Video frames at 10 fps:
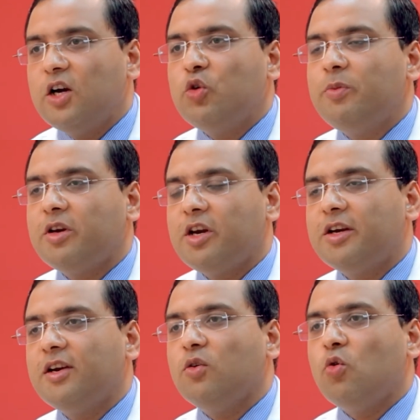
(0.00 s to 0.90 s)
to be
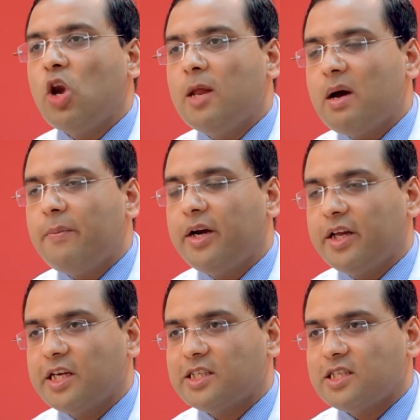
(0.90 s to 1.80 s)
treated only by
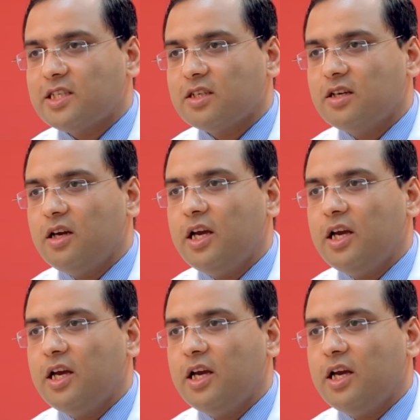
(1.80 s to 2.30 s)
medications.